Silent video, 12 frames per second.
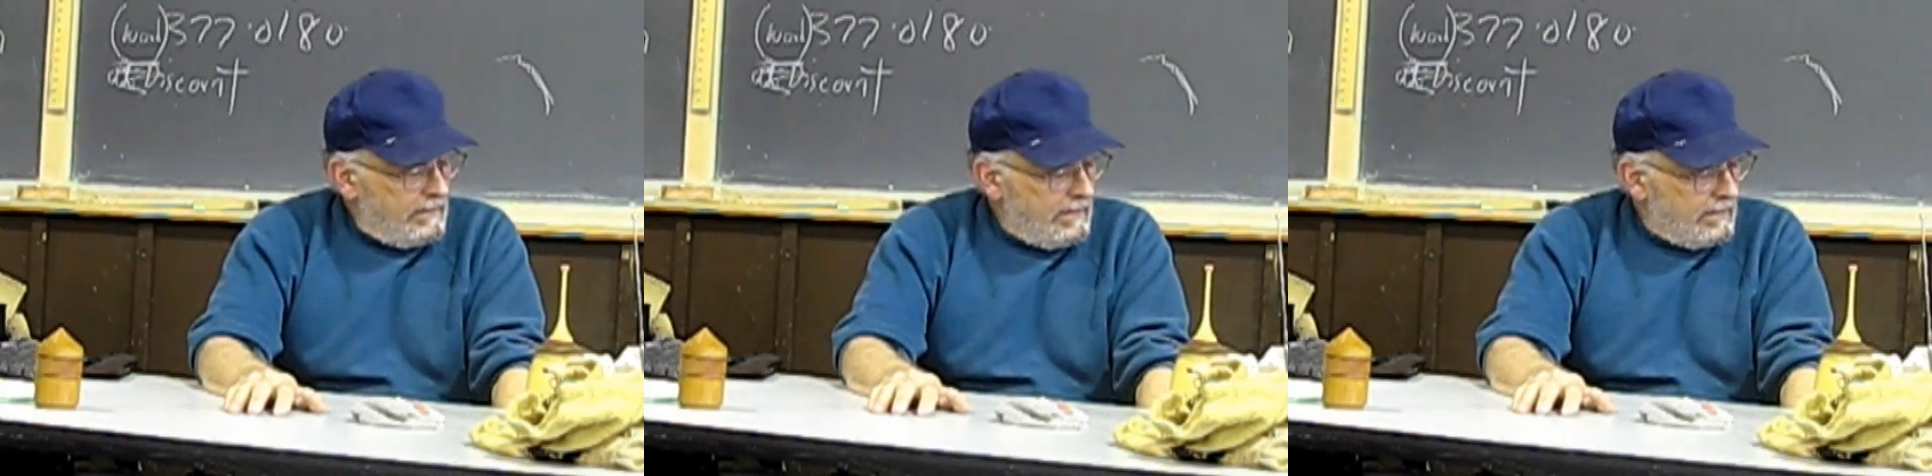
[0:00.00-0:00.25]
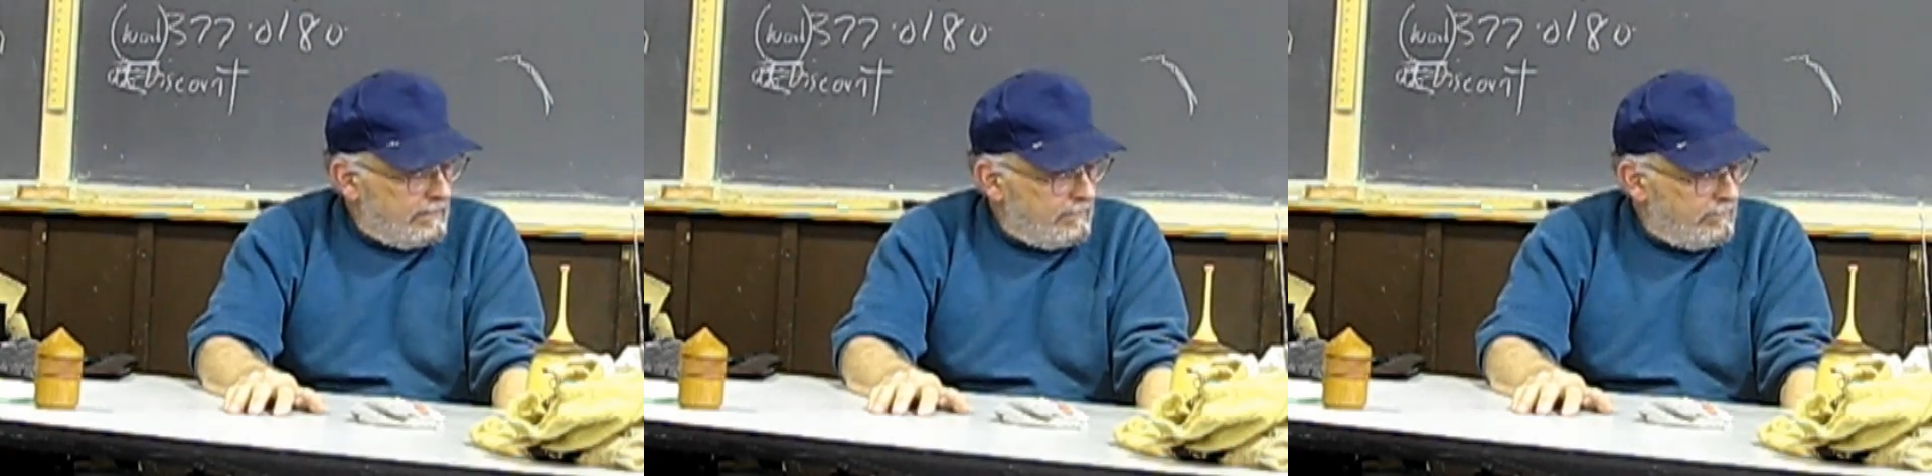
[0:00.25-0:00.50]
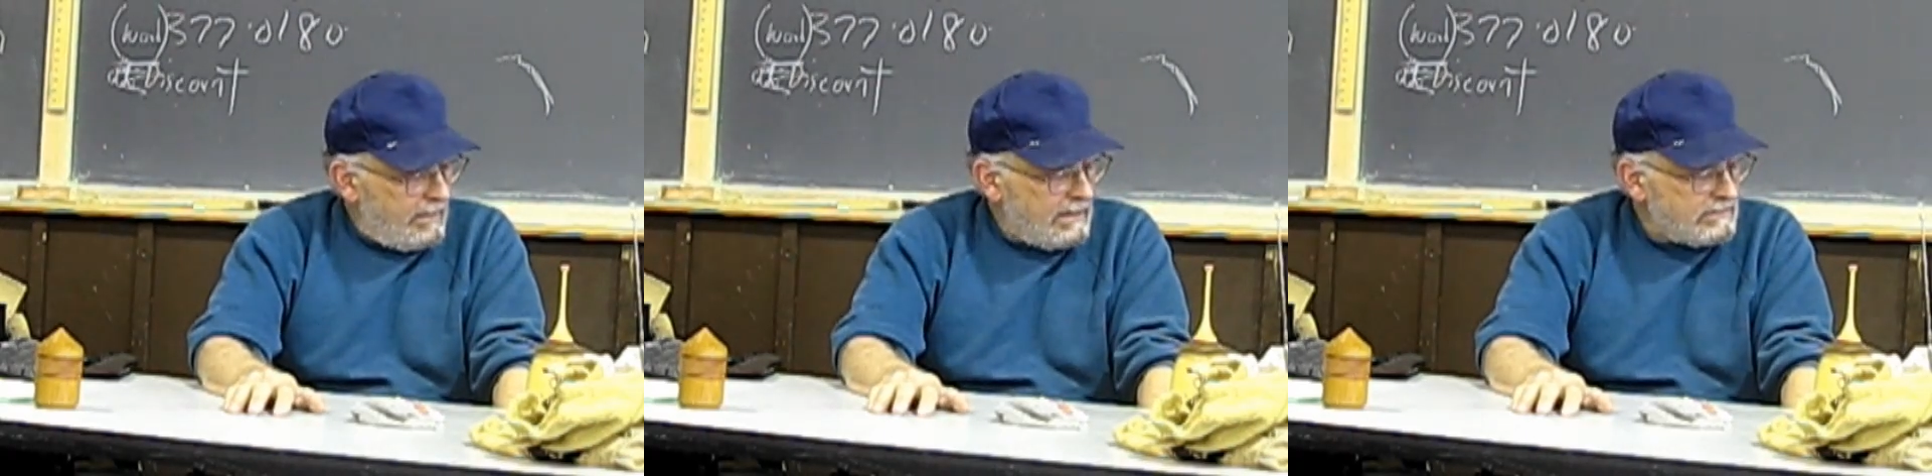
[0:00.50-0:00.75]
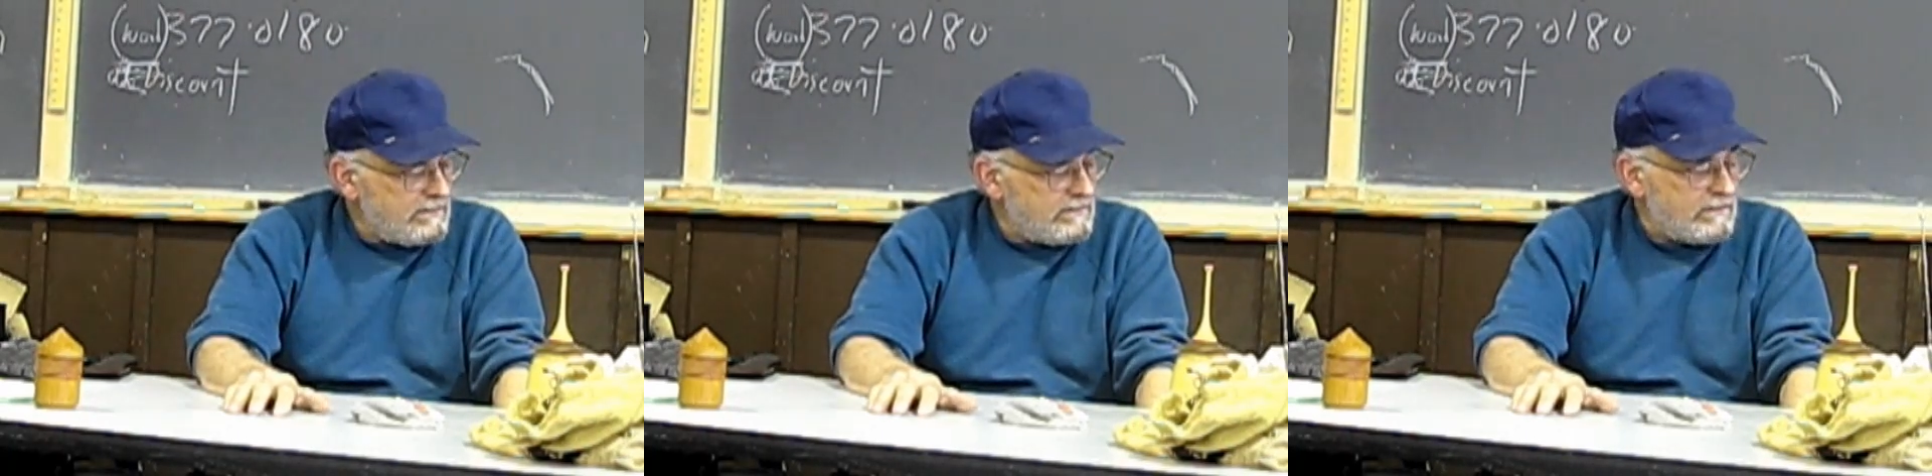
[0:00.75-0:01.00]
Yeah,
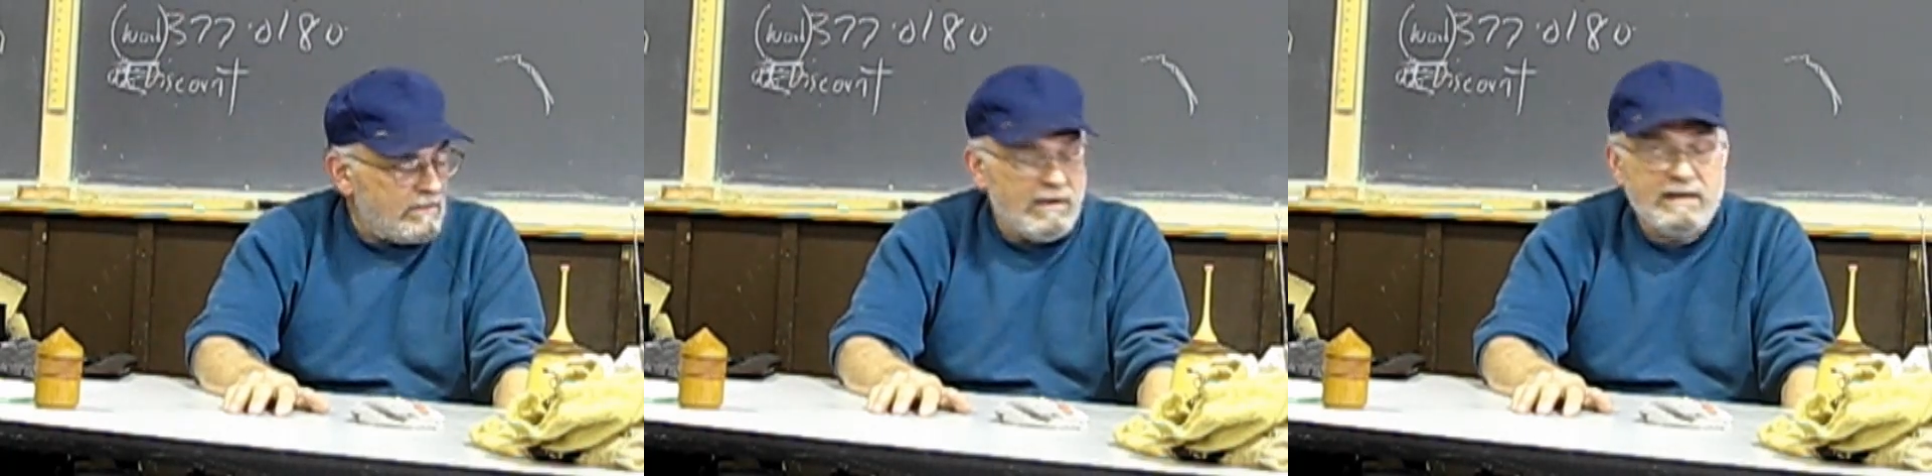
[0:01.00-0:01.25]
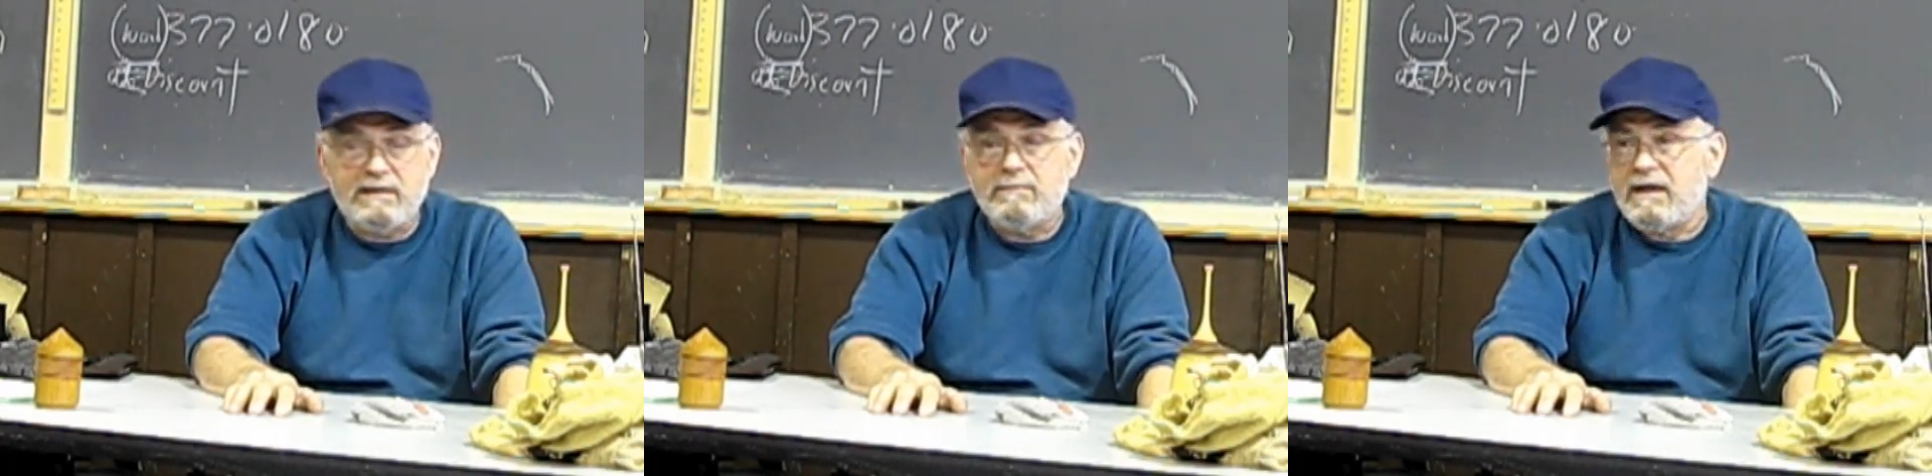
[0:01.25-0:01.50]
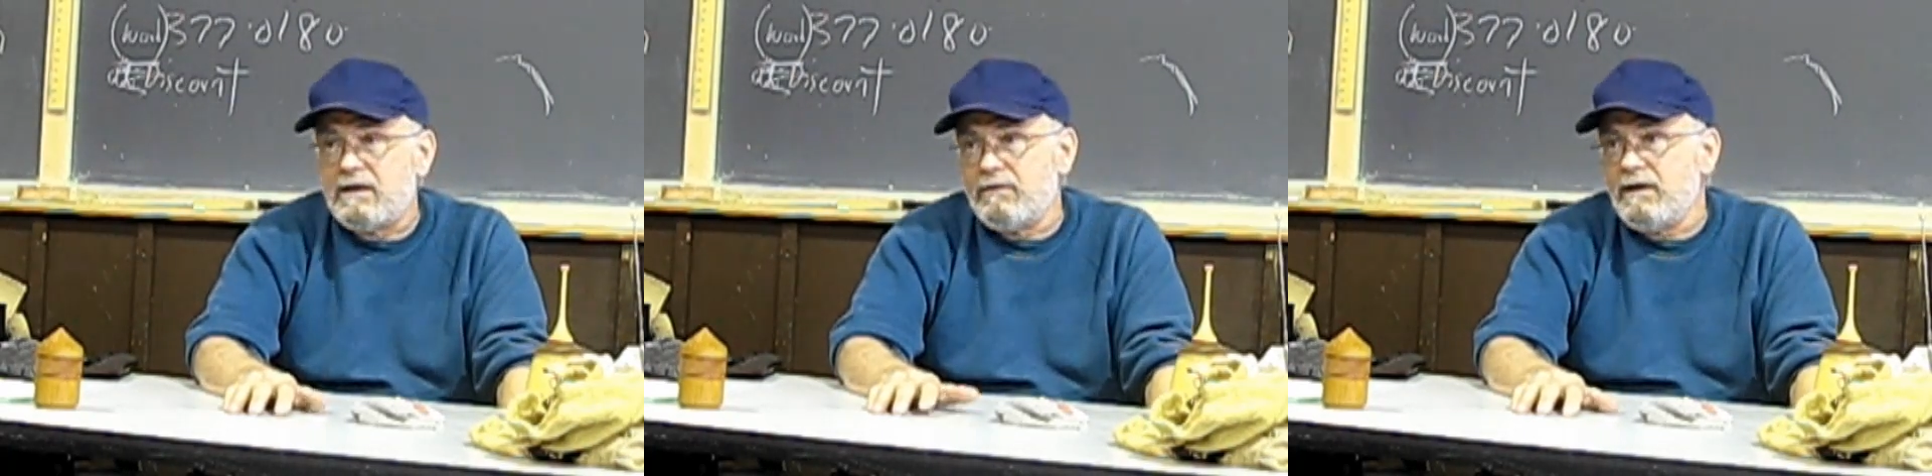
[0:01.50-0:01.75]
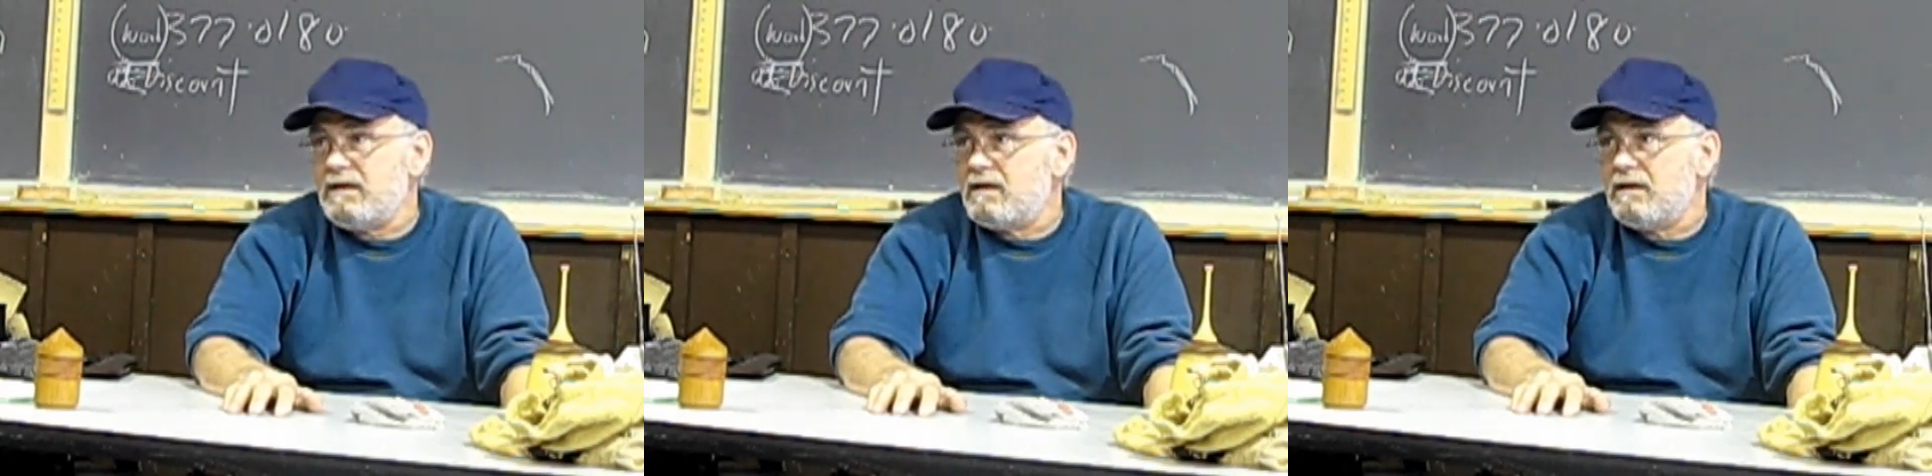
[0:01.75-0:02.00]
boxes are great. They make
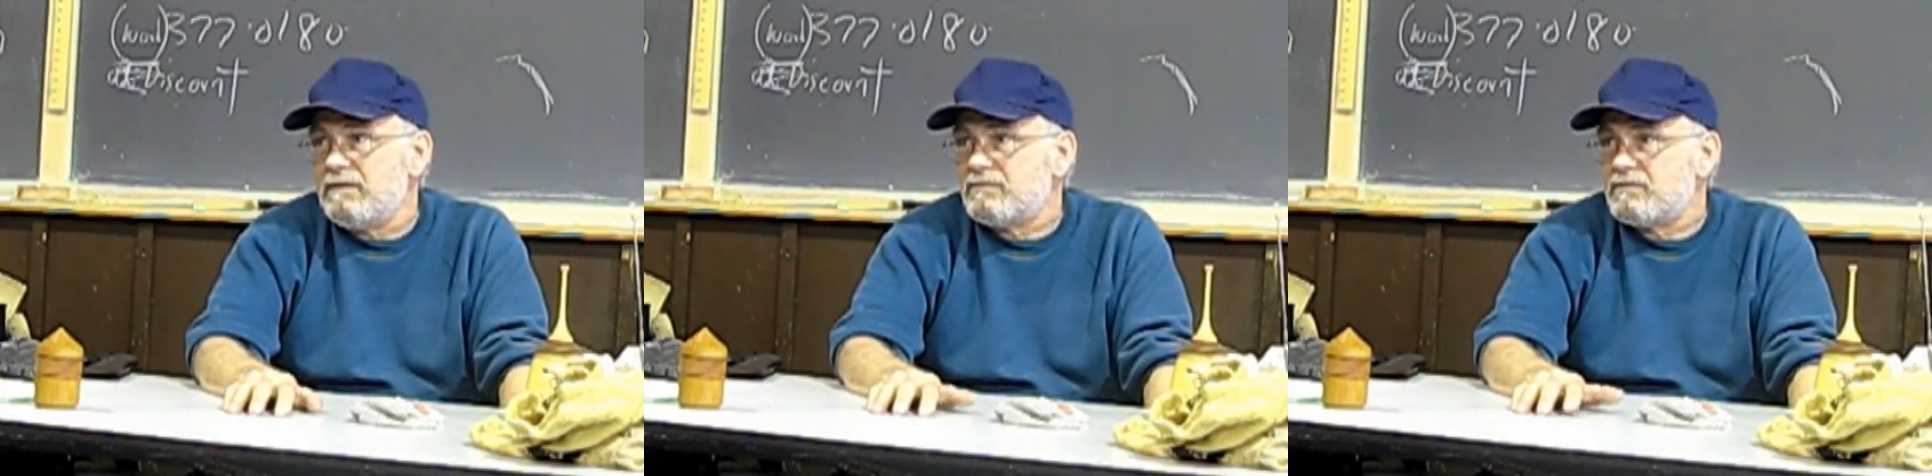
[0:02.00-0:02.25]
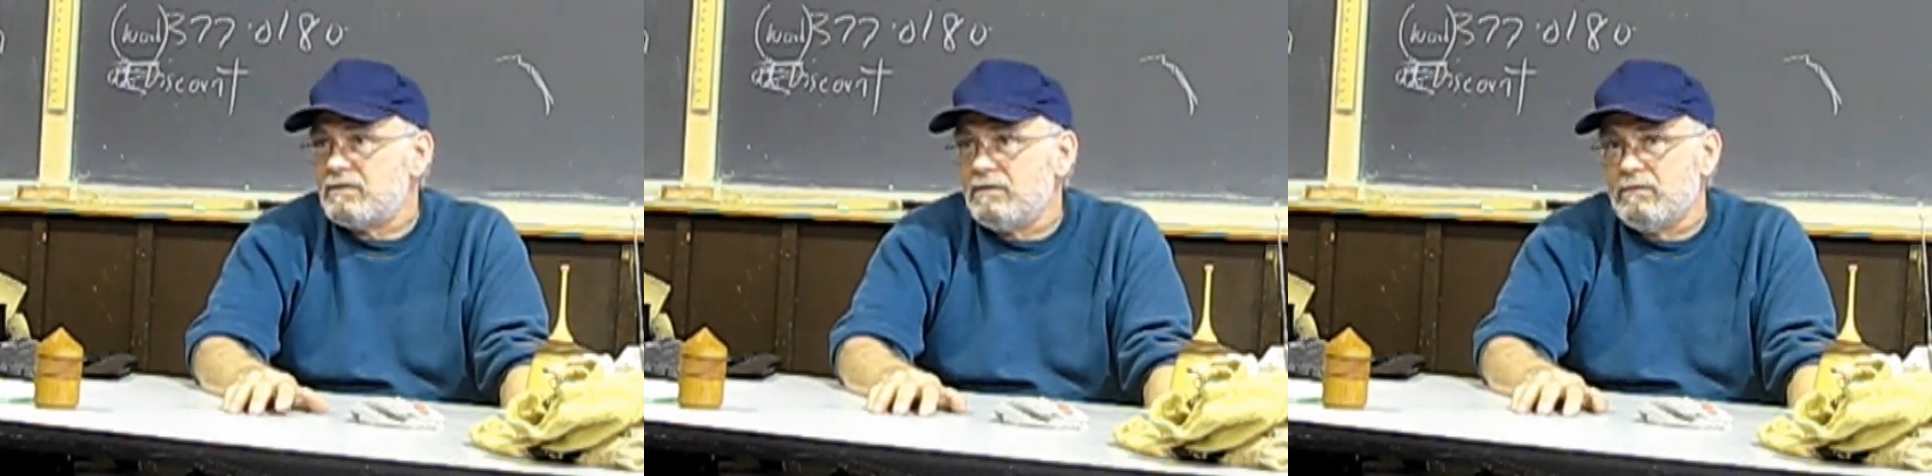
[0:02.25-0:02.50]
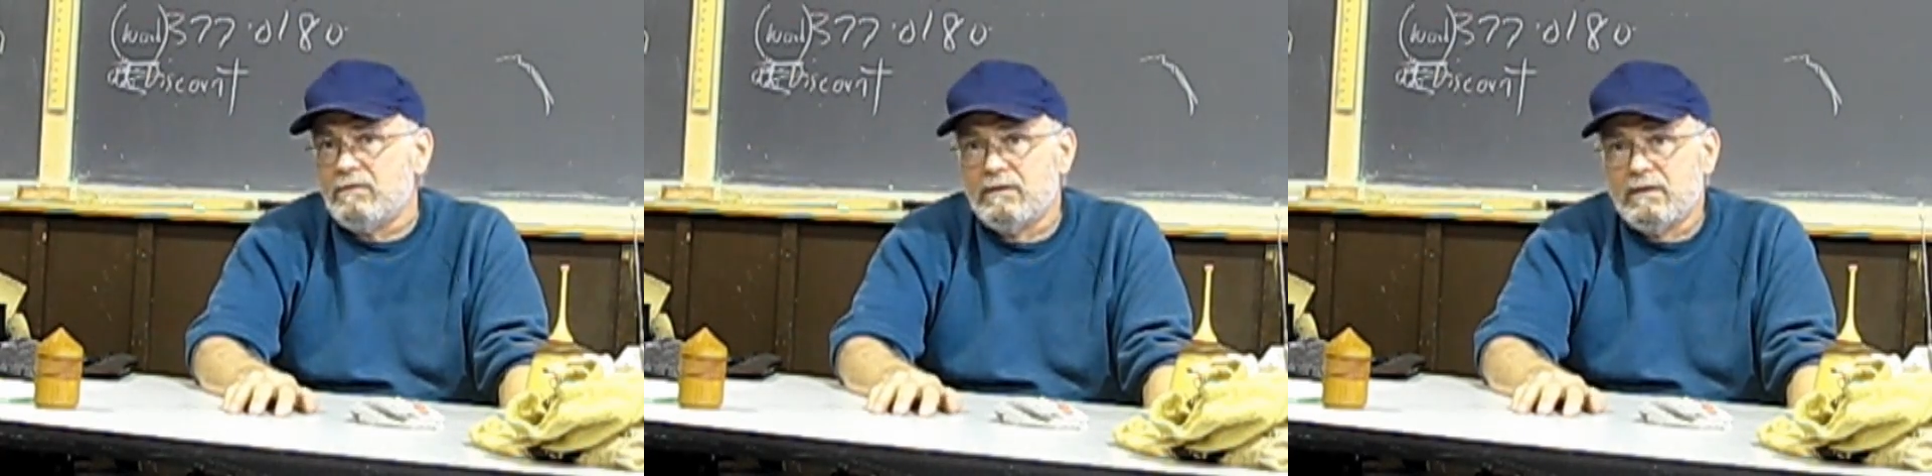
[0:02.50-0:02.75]
great gifts too.